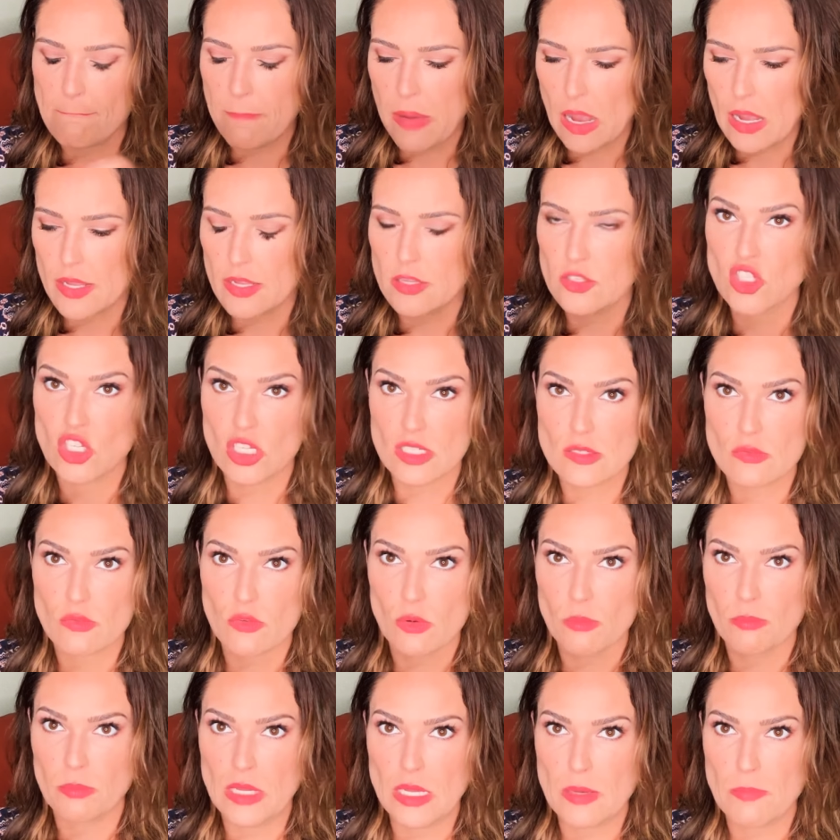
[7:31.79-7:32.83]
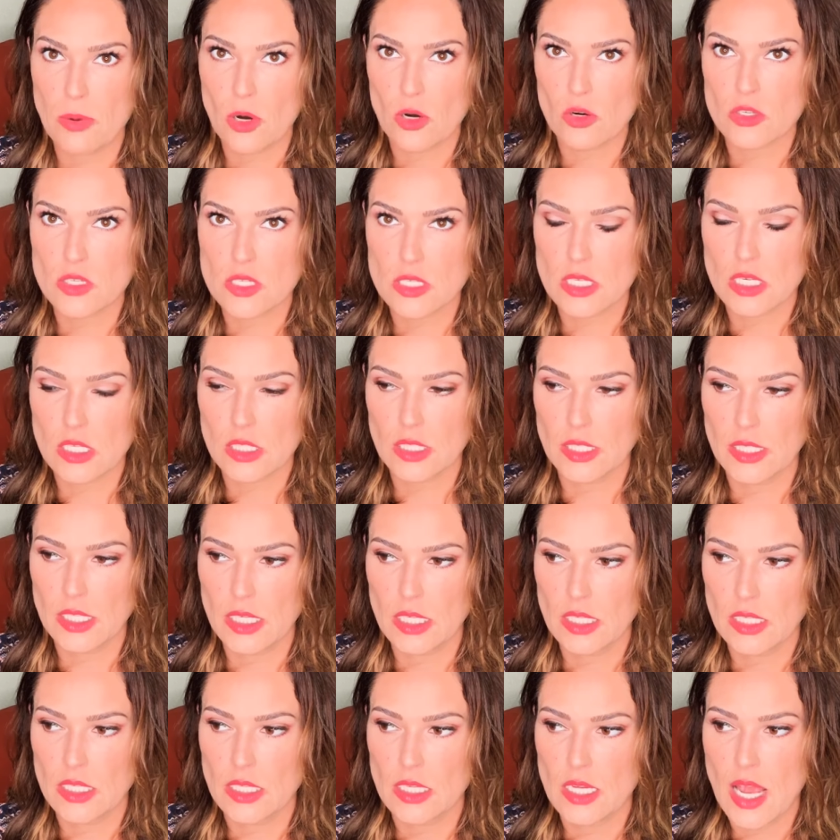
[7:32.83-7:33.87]
but just for me
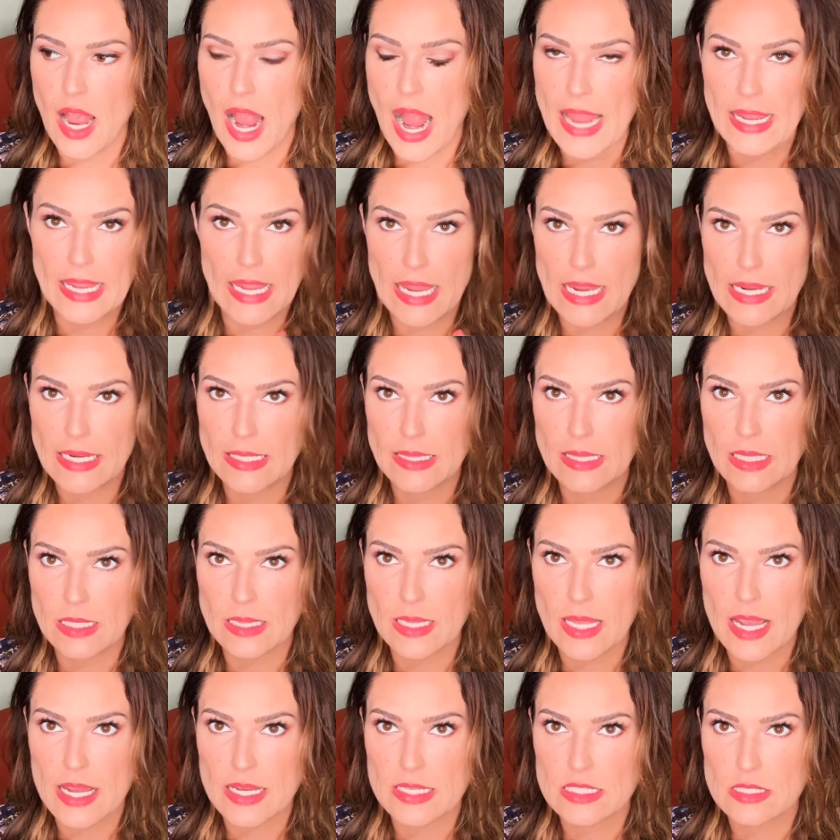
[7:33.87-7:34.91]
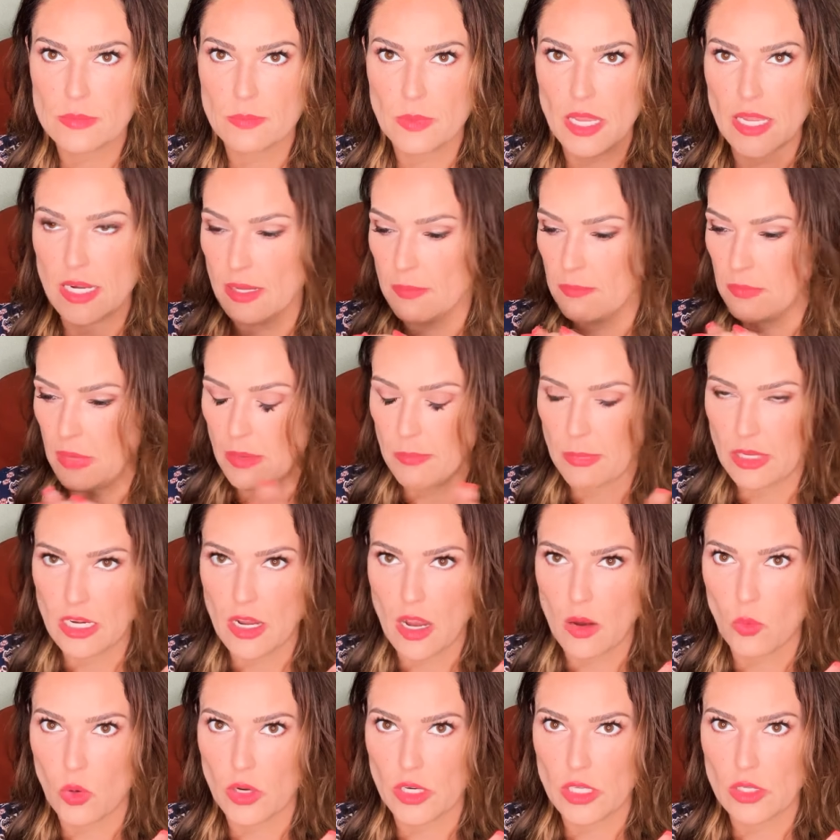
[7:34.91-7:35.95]
personally, I hated the clasp and it made me
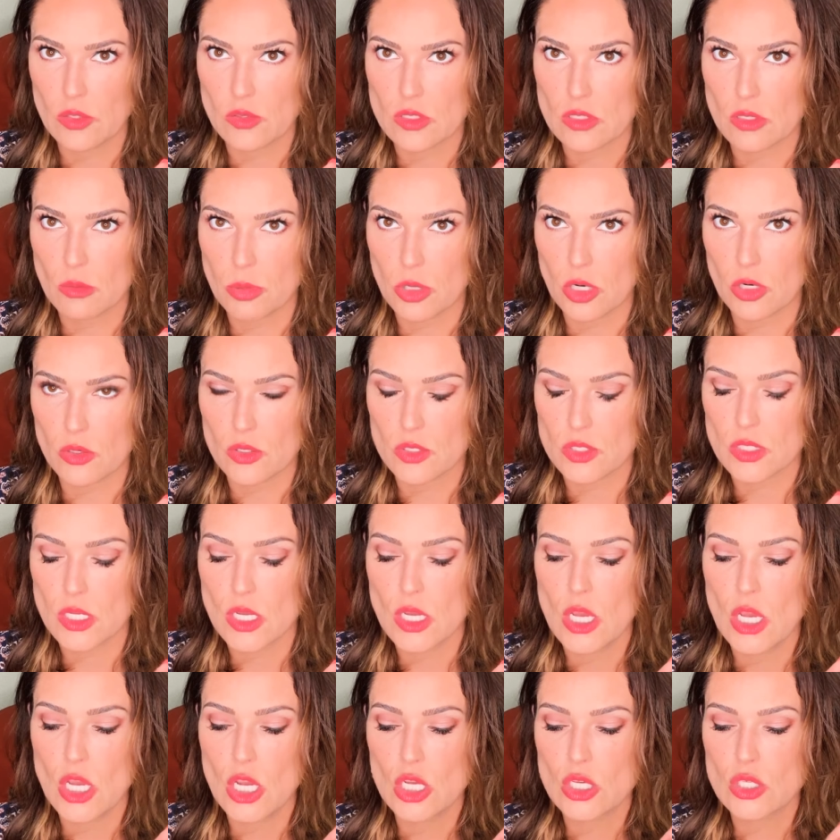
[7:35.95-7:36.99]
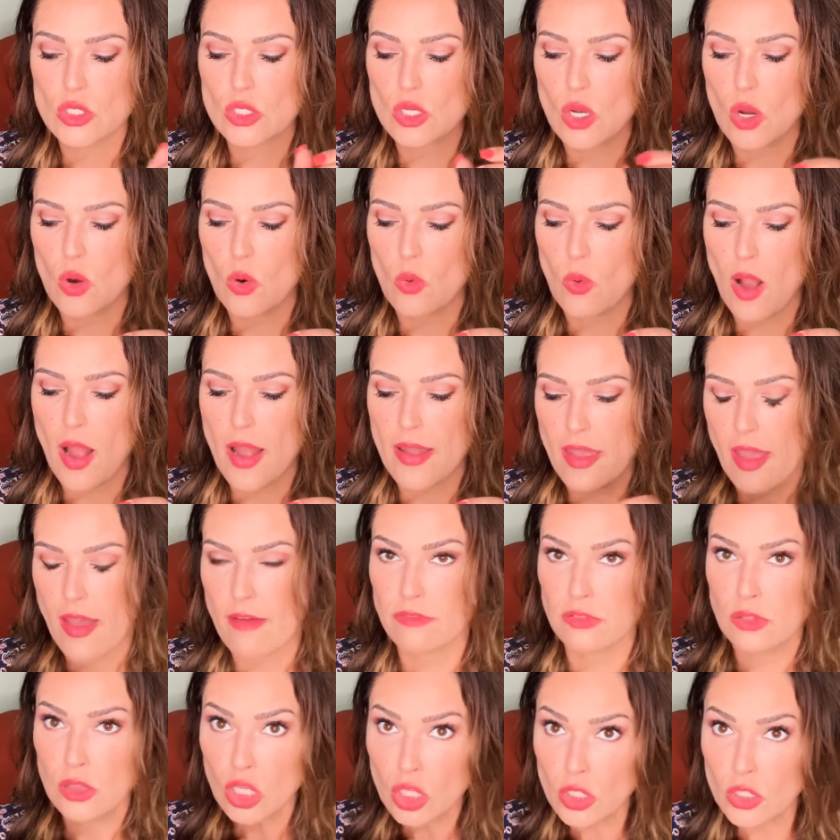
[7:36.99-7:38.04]
not want to use the purse. So I
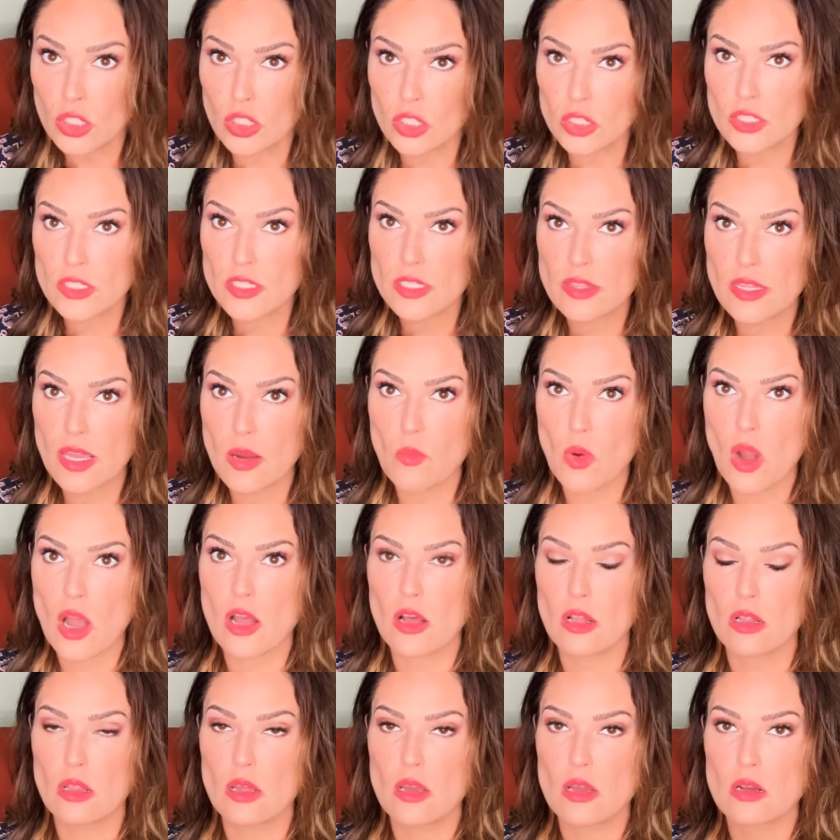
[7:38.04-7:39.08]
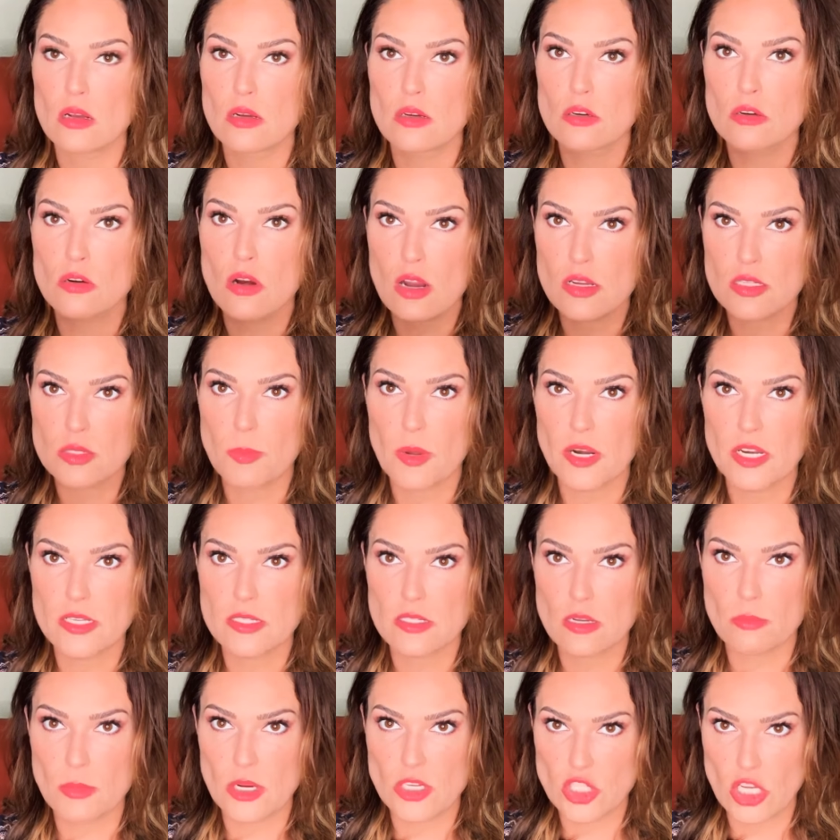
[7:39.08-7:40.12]
have learned that while
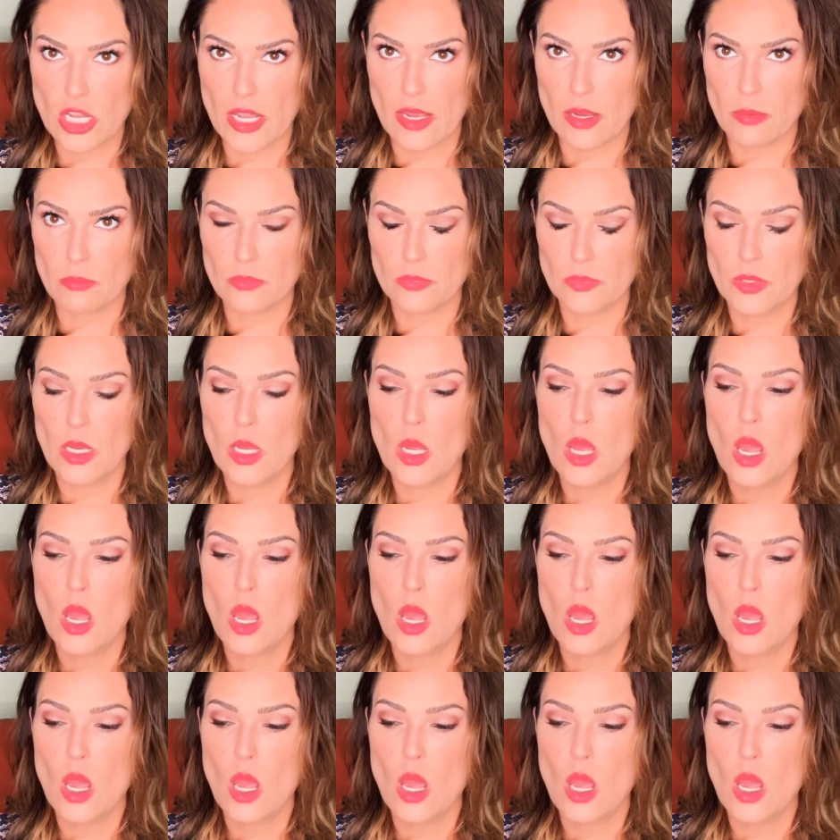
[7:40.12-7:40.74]
crossbodies are my jam,